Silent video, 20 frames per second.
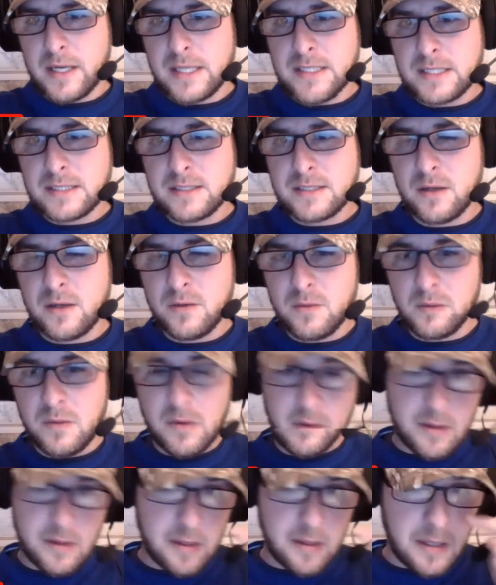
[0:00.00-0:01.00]
so
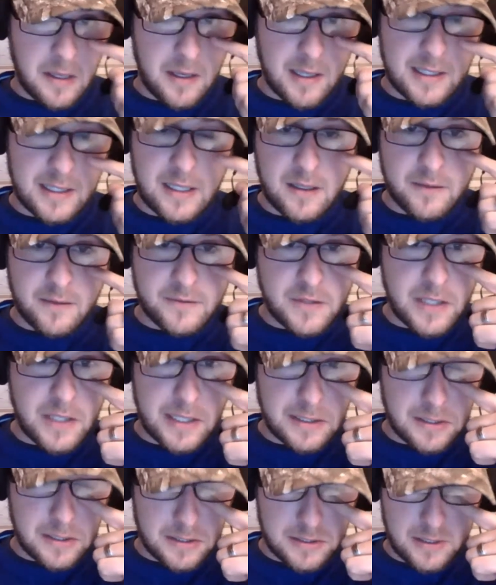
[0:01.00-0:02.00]
I got off track
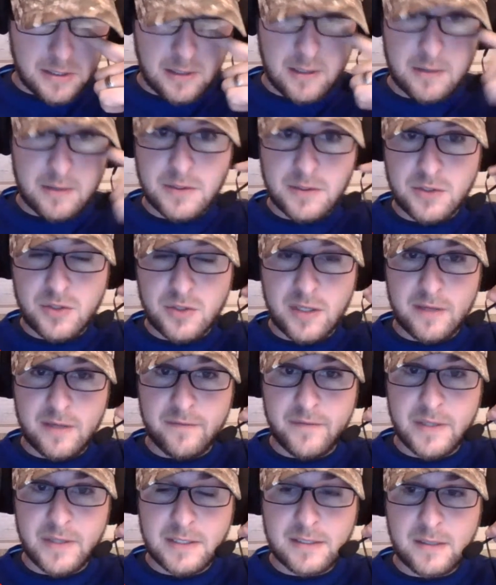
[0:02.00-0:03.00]
there. Sorry, I was trying to
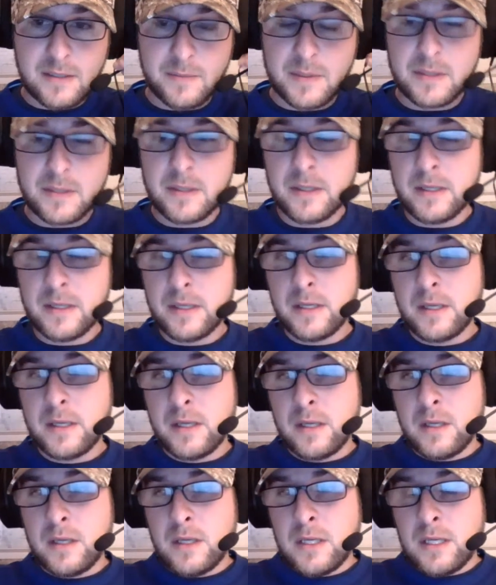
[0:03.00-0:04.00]
fix something.
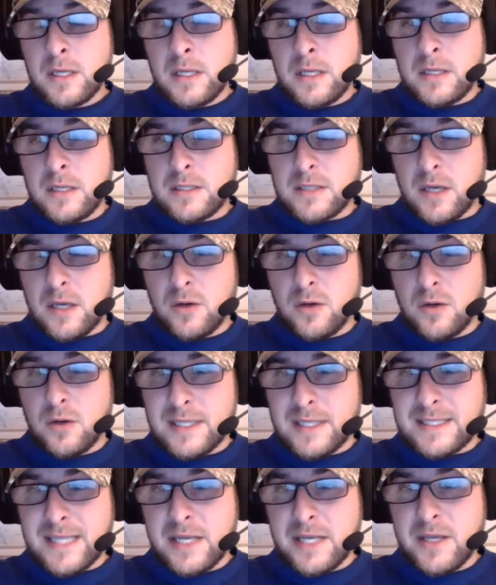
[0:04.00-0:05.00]

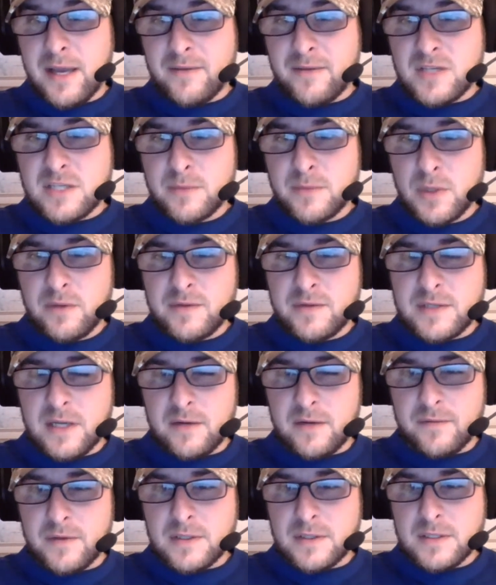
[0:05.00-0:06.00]
So let's say you have a smooth
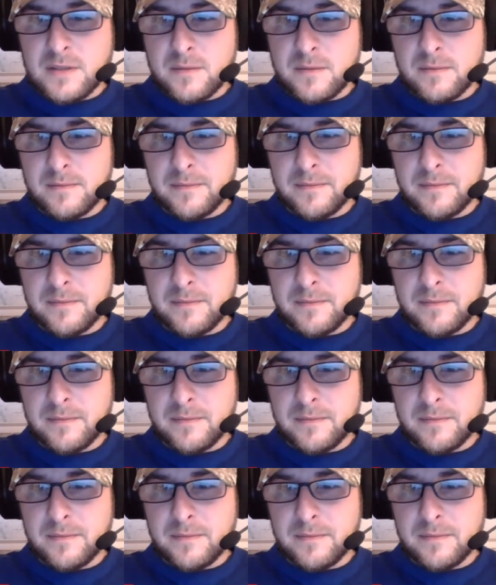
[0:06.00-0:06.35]
surface.